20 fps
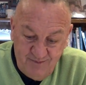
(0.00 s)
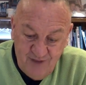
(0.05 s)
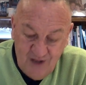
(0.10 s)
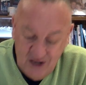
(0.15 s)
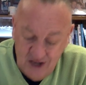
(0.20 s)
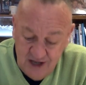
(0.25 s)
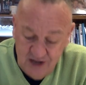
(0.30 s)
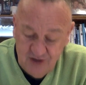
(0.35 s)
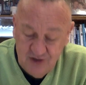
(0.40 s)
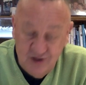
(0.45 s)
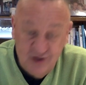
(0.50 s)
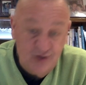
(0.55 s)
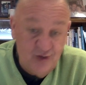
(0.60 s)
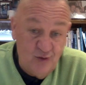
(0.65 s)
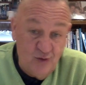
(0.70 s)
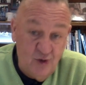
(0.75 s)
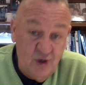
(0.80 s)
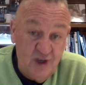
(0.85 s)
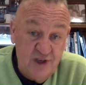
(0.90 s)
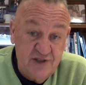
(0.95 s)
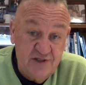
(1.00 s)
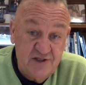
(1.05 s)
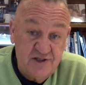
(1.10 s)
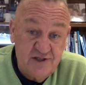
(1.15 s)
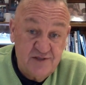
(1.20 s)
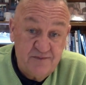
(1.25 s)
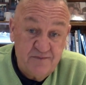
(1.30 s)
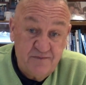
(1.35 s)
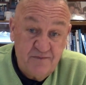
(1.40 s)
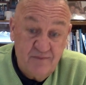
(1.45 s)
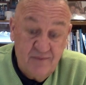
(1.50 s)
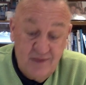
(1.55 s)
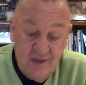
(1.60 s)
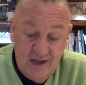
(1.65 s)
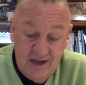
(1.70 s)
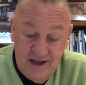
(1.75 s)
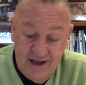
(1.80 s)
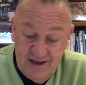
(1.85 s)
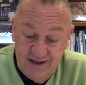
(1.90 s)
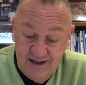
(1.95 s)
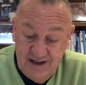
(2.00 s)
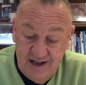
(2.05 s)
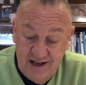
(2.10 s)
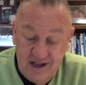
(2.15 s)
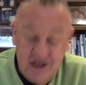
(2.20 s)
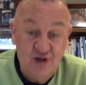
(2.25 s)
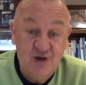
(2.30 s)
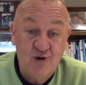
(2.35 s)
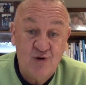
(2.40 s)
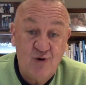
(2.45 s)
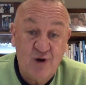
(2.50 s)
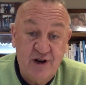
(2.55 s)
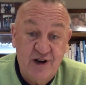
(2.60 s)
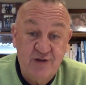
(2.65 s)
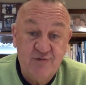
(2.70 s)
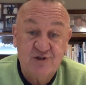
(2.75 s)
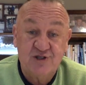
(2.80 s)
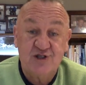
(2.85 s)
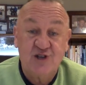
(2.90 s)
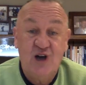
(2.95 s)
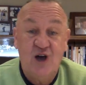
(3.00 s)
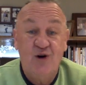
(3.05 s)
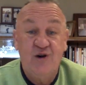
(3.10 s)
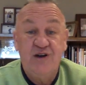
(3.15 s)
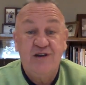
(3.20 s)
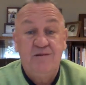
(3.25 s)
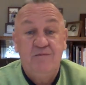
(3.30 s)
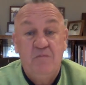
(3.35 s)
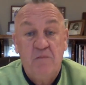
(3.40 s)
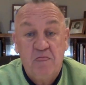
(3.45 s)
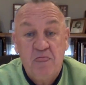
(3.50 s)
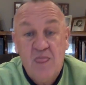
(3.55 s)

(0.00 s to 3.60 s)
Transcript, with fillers: he knew the woods and uh, he knew where he was going.